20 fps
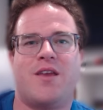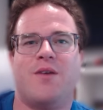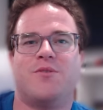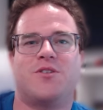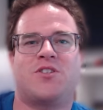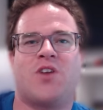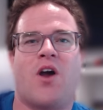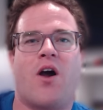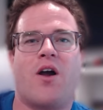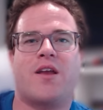
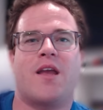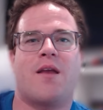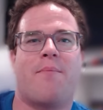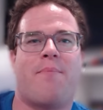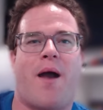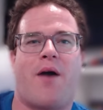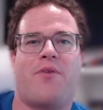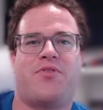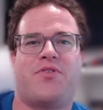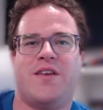talking
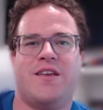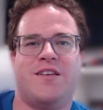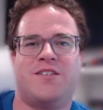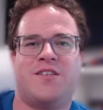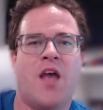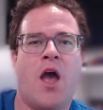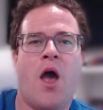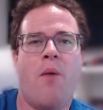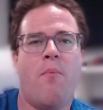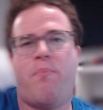about
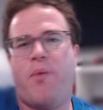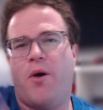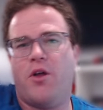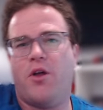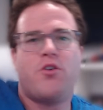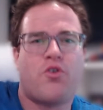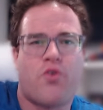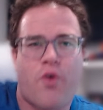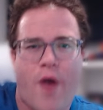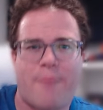these
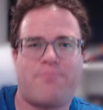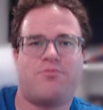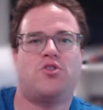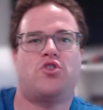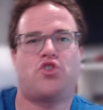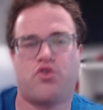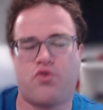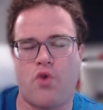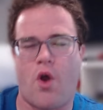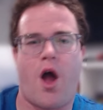bullcrap
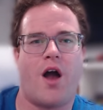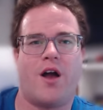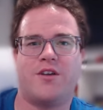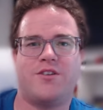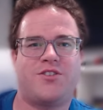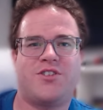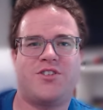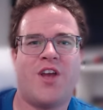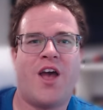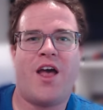
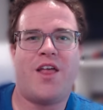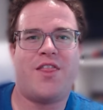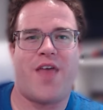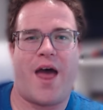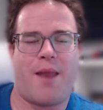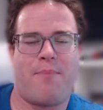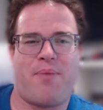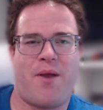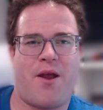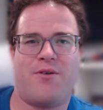drugs
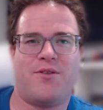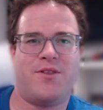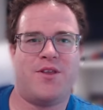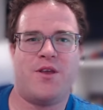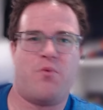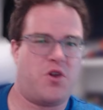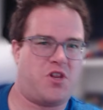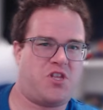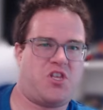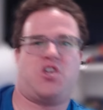that apparently
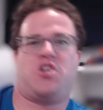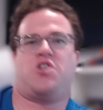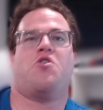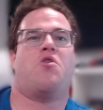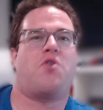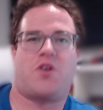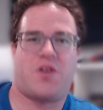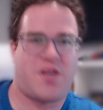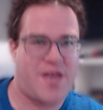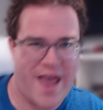would
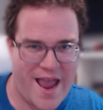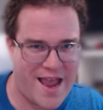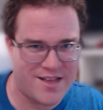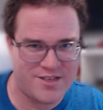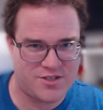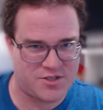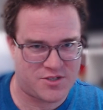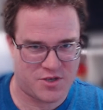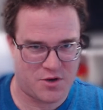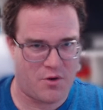cure
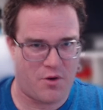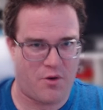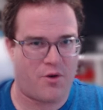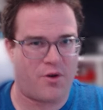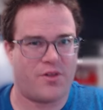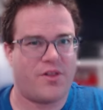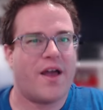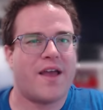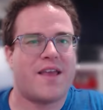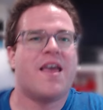cancer
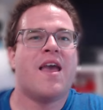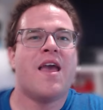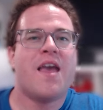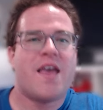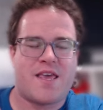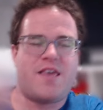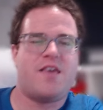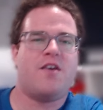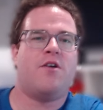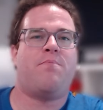or like
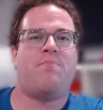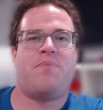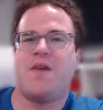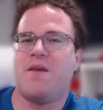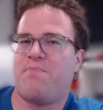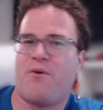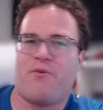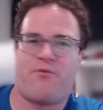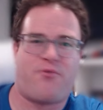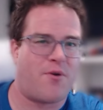heal
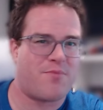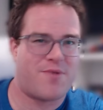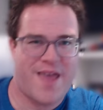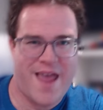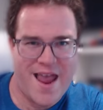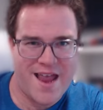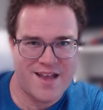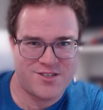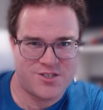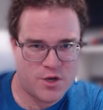people from
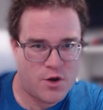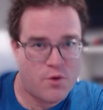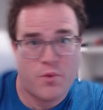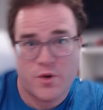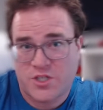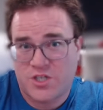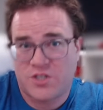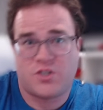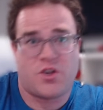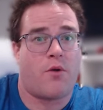cancer,
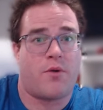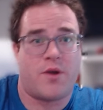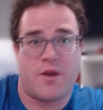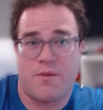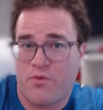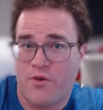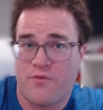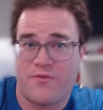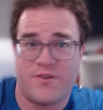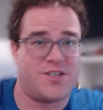which is already
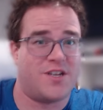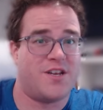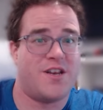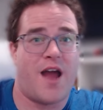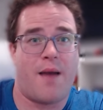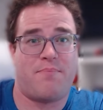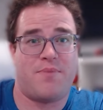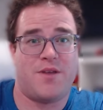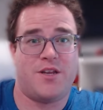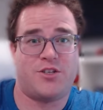proven to
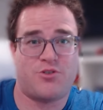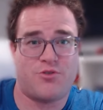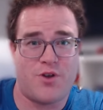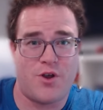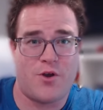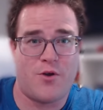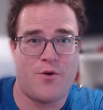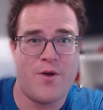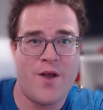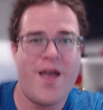not be
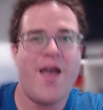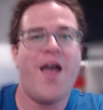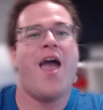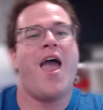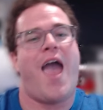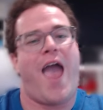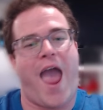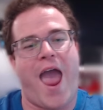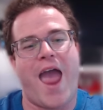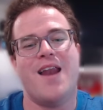true.
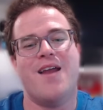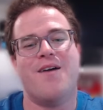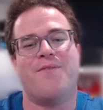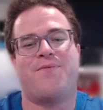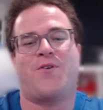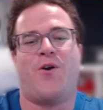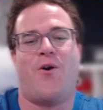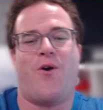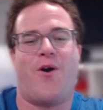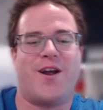And
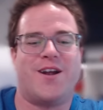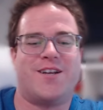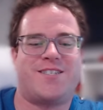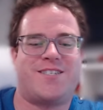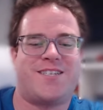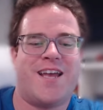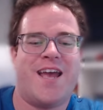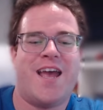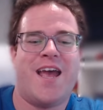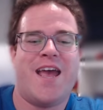of
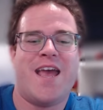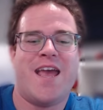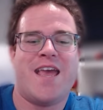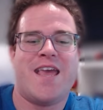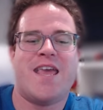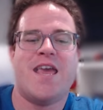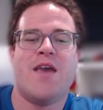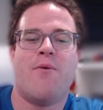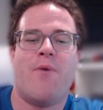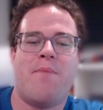course,
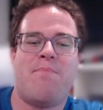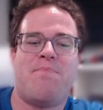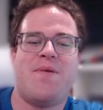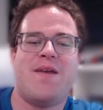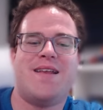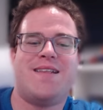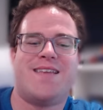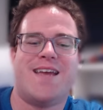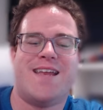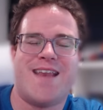he would
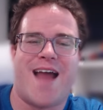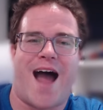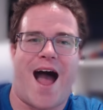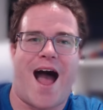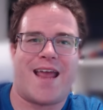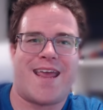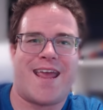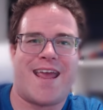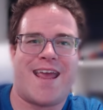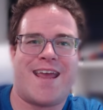be
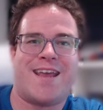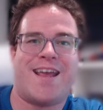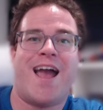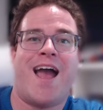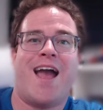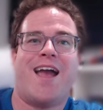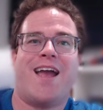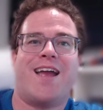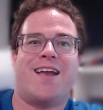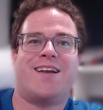denying
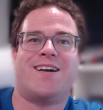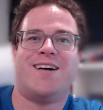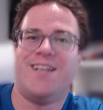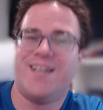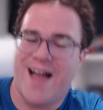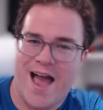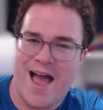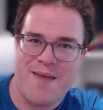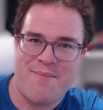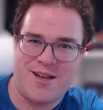
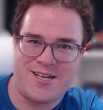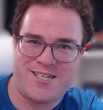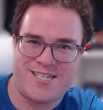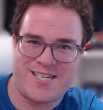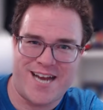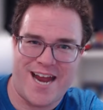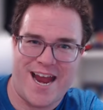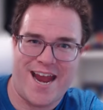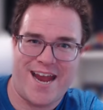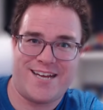climate
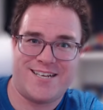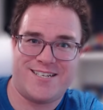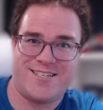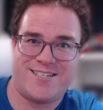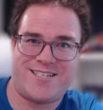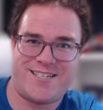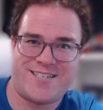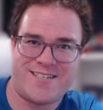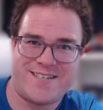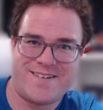
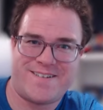change.